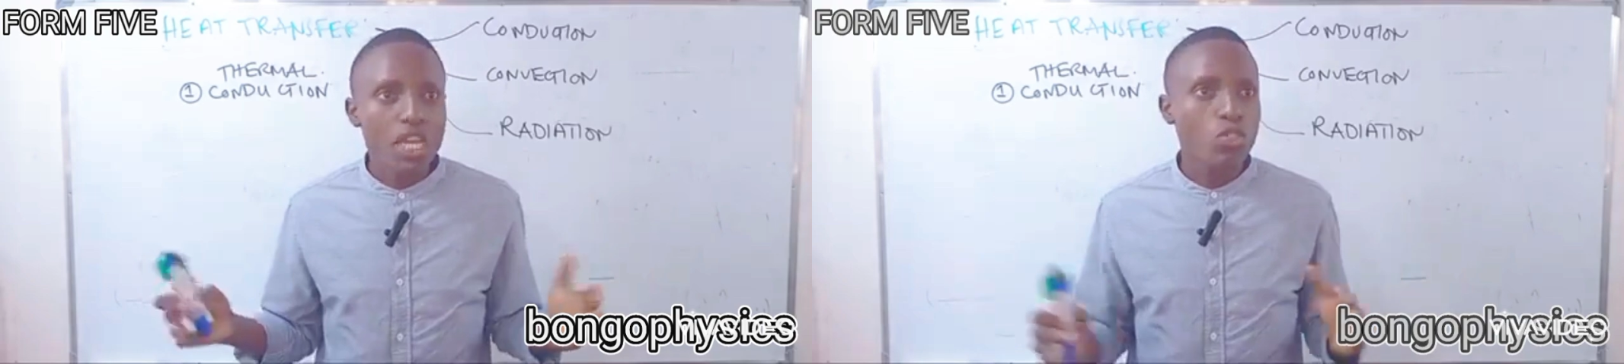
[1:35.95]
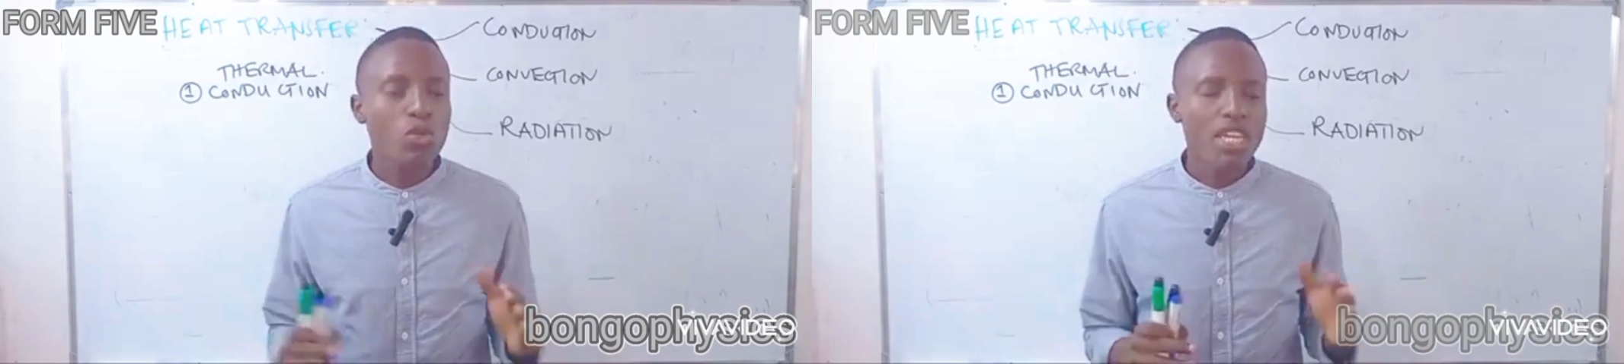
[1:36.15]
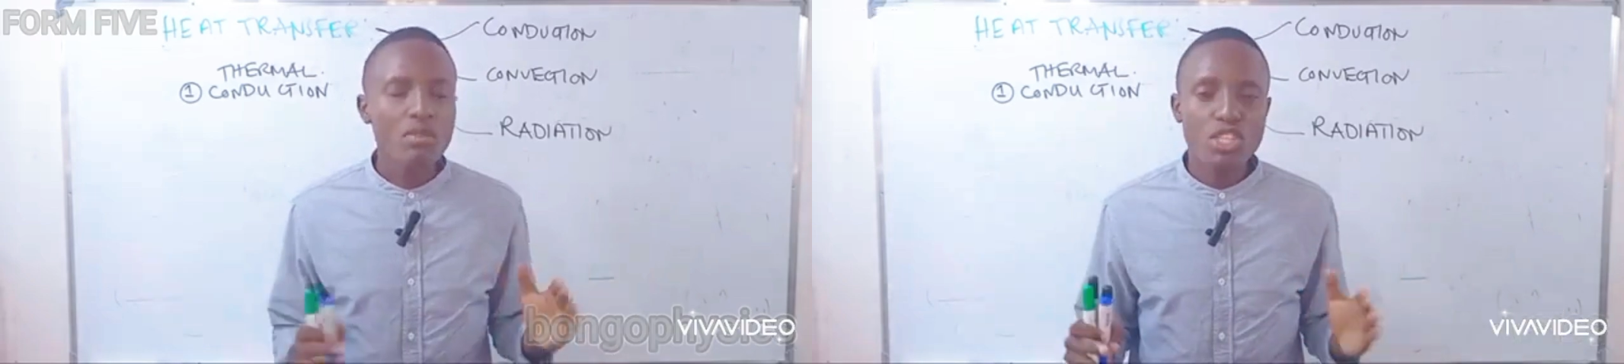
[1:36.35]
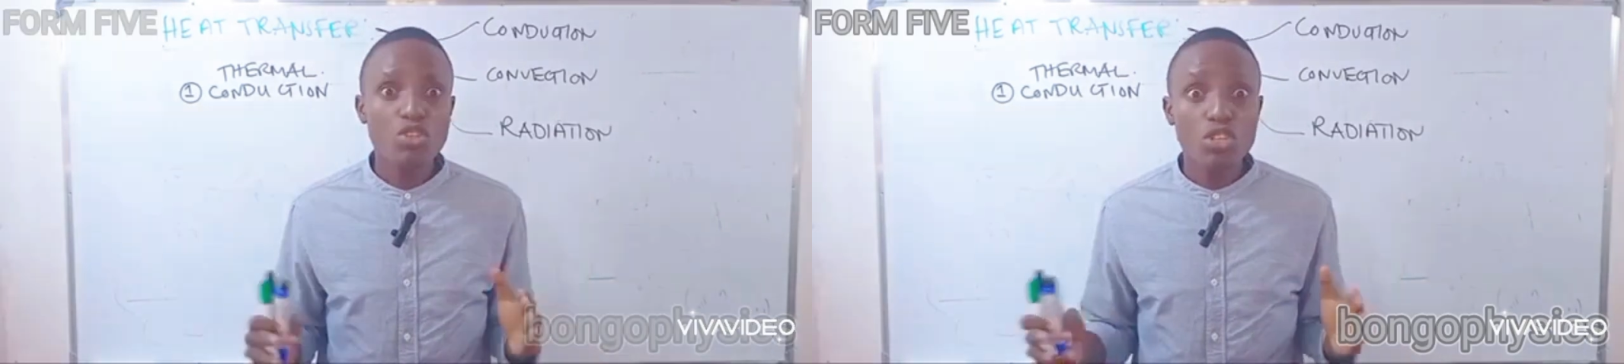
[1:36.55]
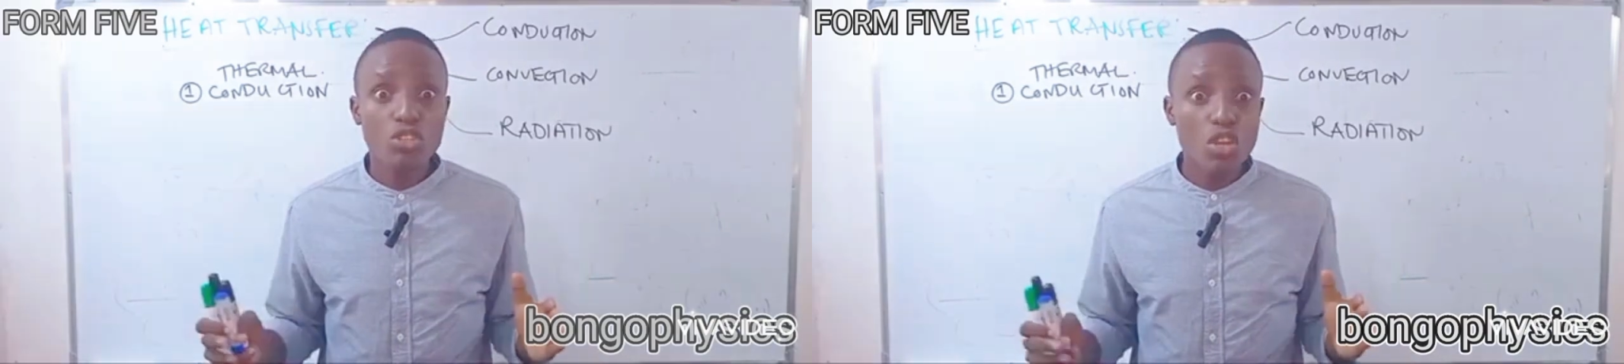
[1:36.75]
So here we're just
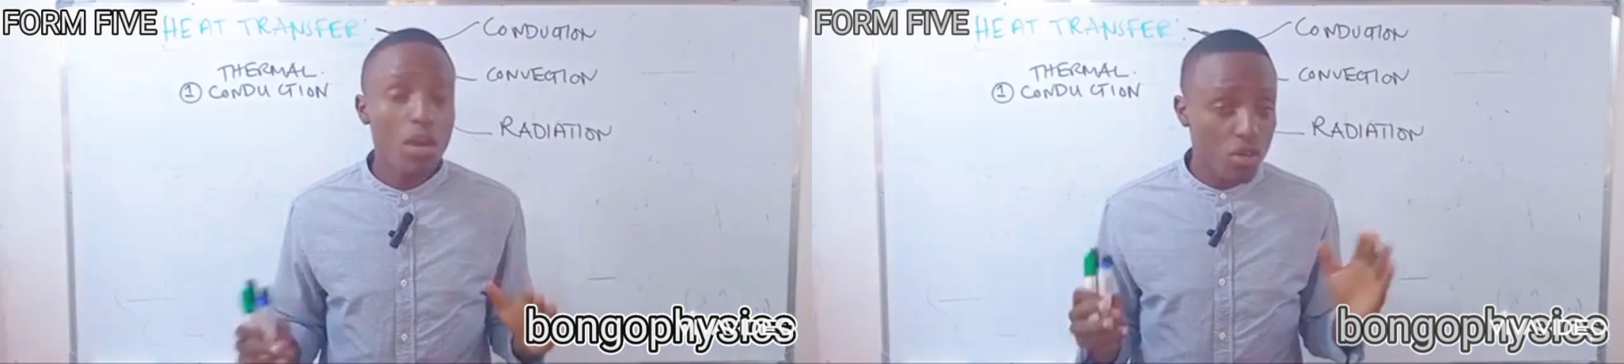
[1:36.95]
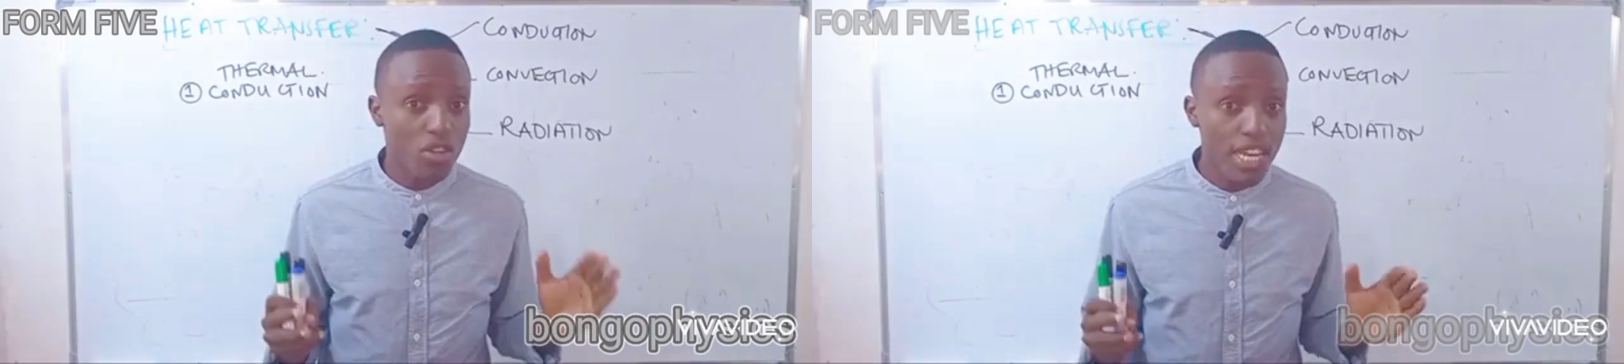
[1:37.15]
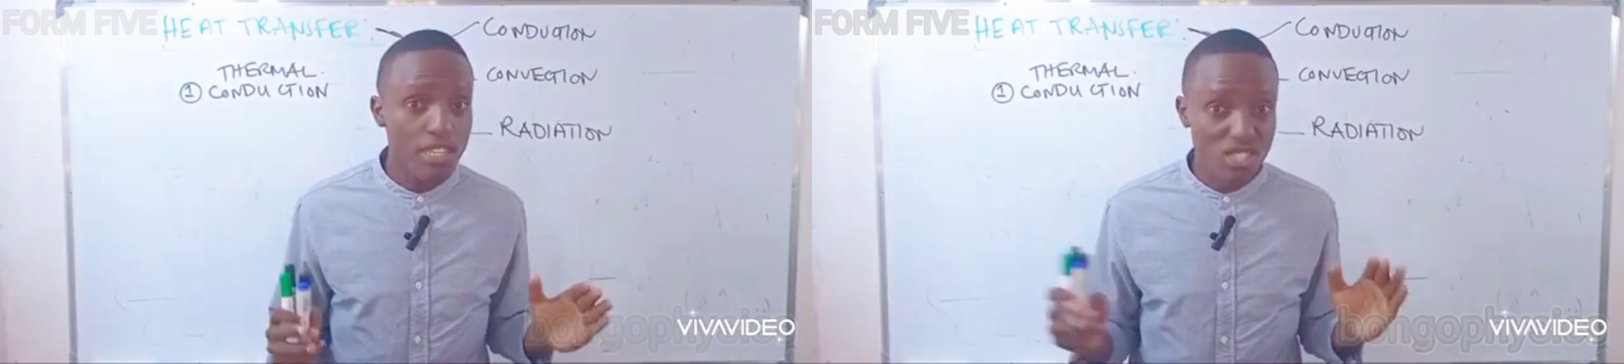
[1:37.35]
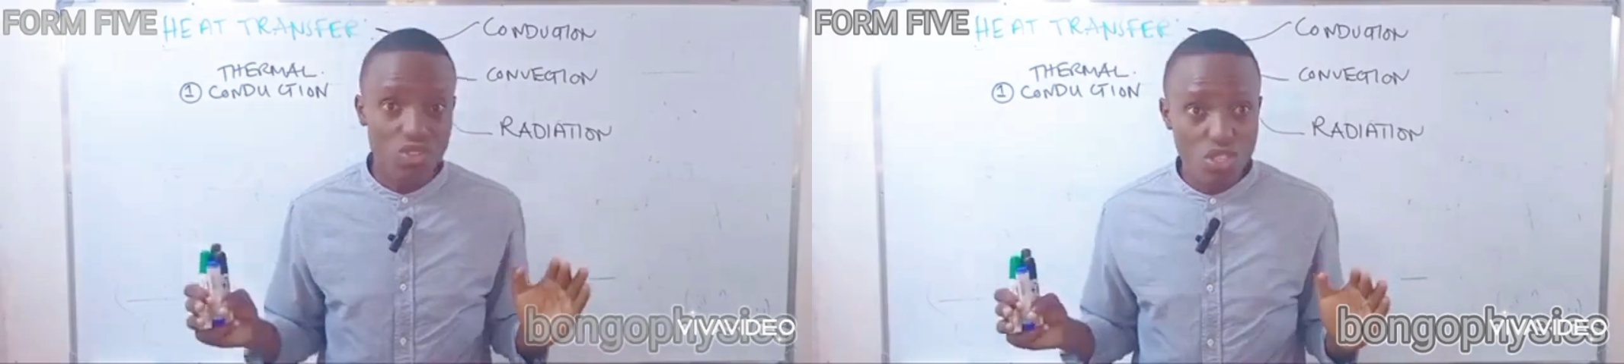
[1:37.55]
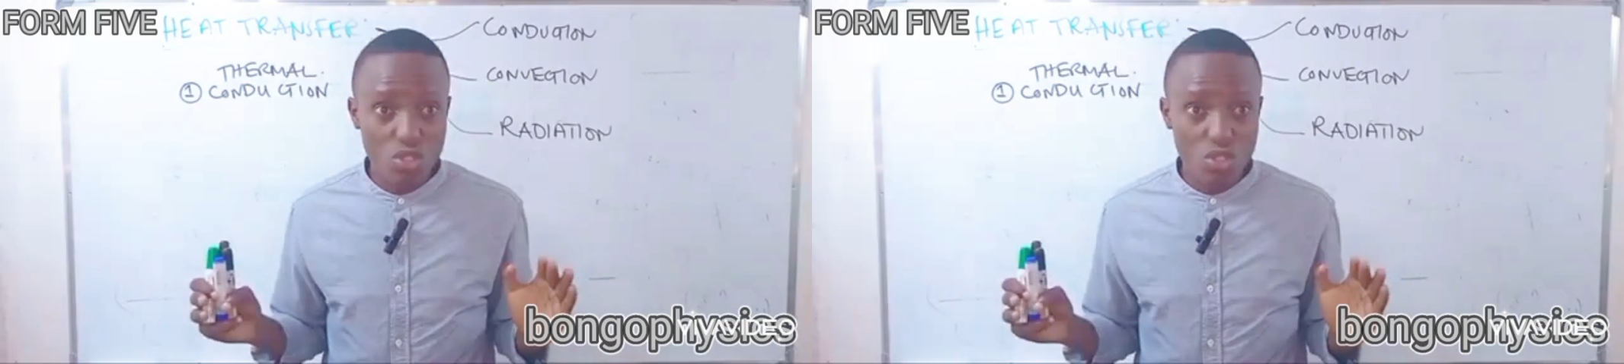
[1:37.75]
going to talk about conduction. We're just going